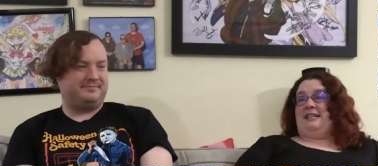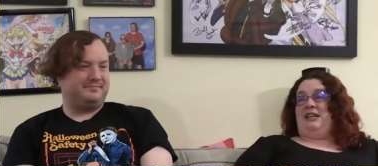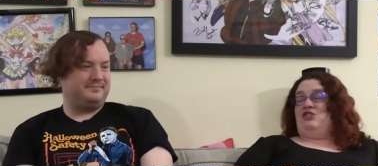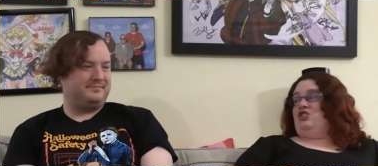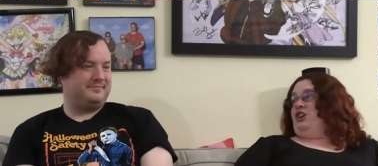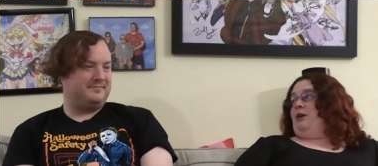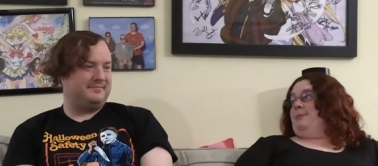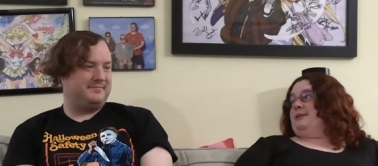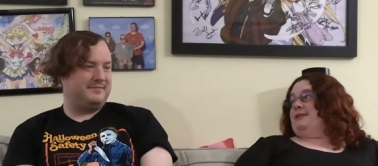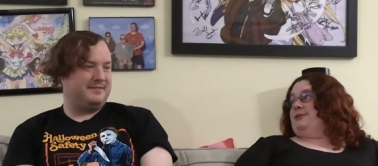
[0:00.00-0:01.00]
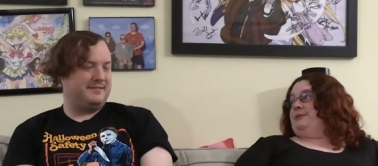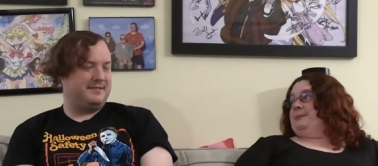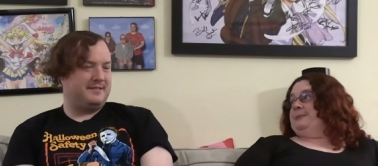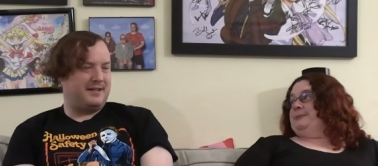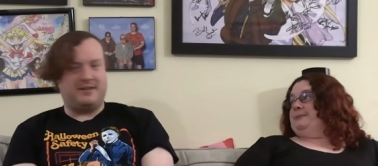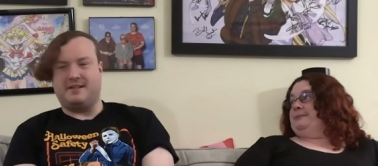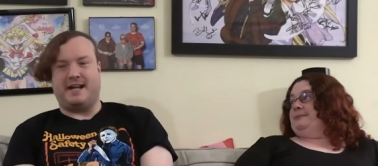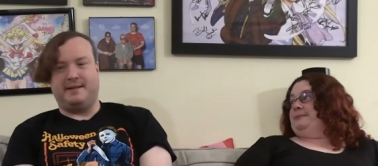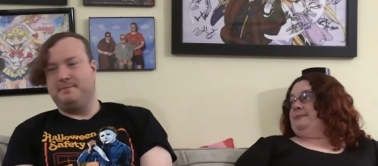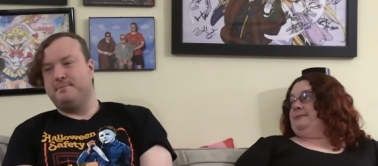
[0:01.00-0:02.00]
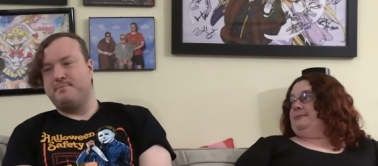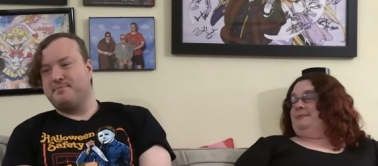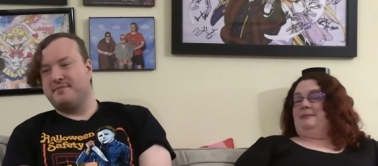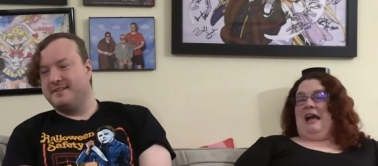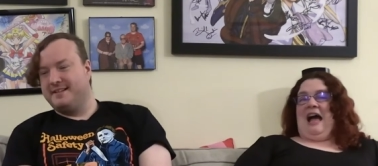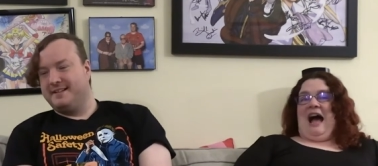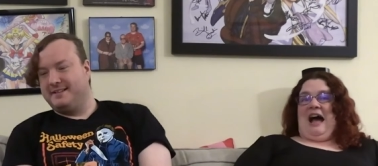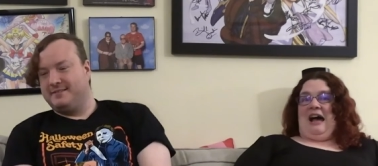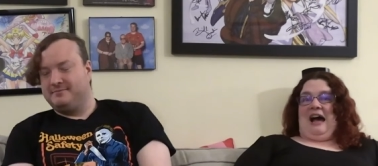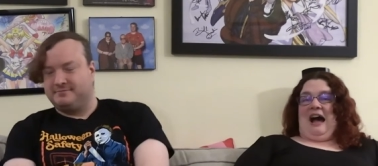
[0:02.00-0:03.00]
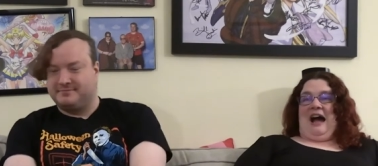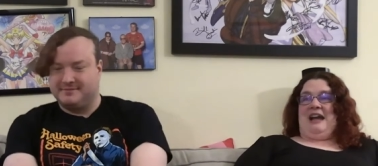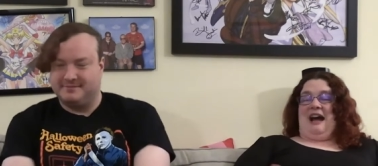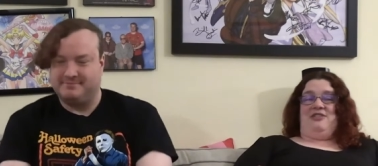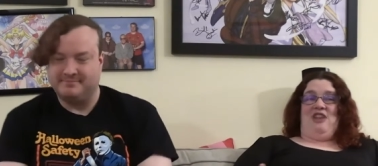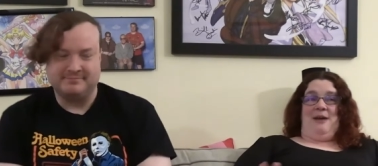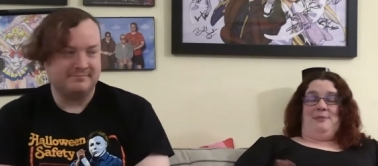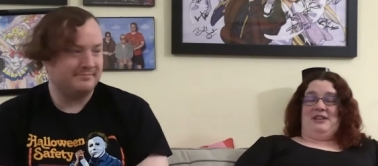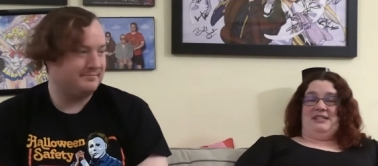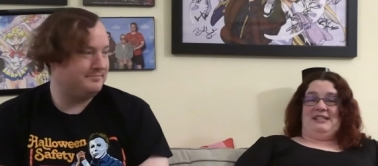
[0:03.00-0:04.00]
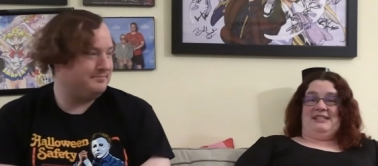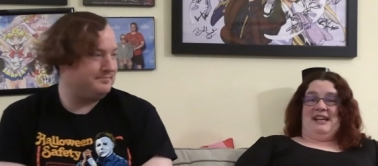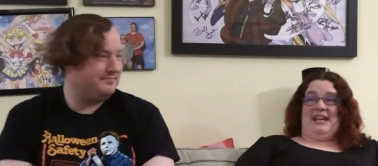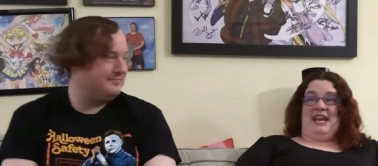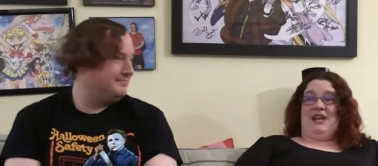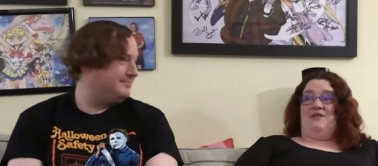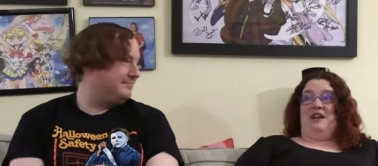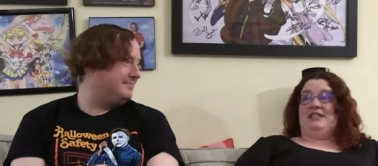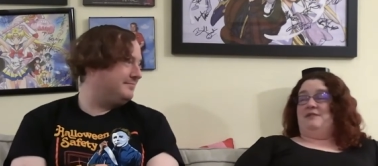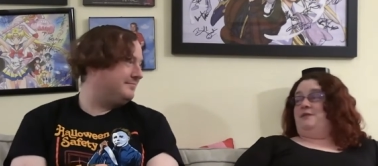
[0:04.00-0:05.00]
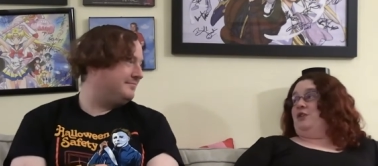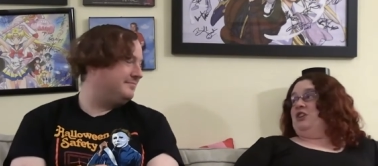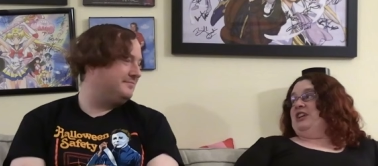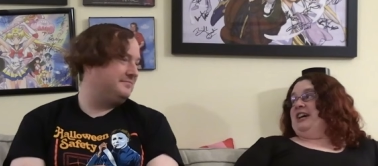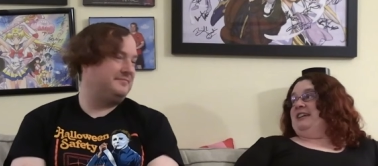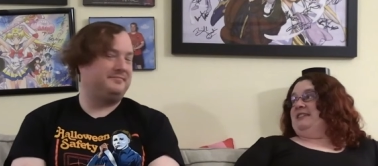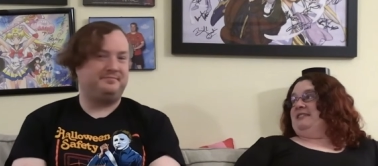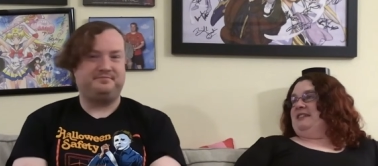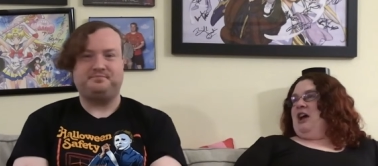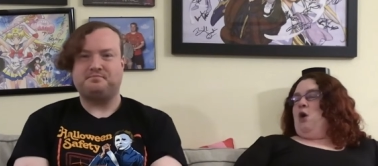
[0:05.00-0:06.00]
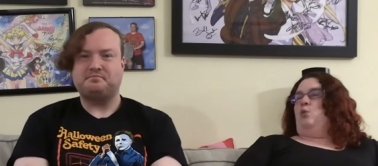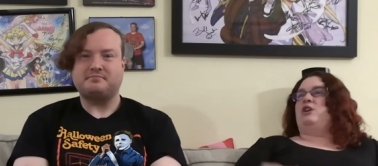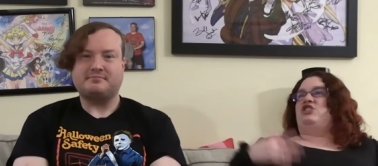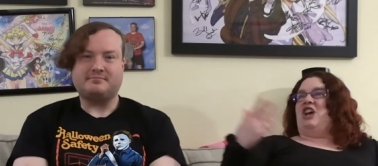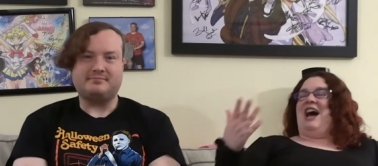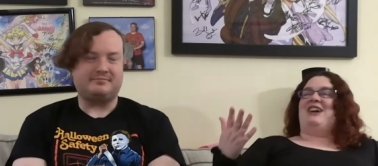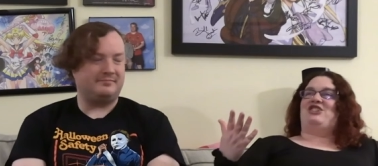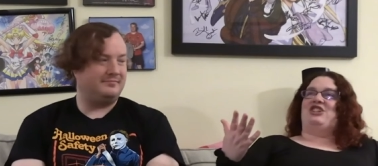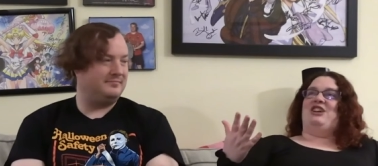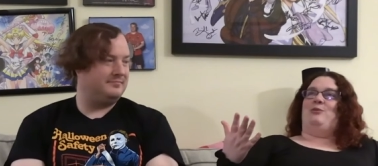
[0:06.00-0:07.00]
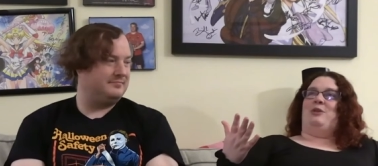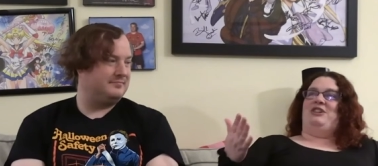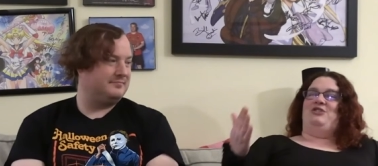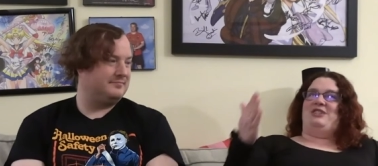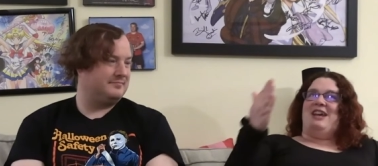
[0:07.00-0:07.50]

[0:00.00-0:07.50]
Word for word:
Speaker 1: it's a Kijino episode.
Speaker 2: Okay.
Speaker 1: I got that because it said King Pheasant for a Day. Which, actually, when you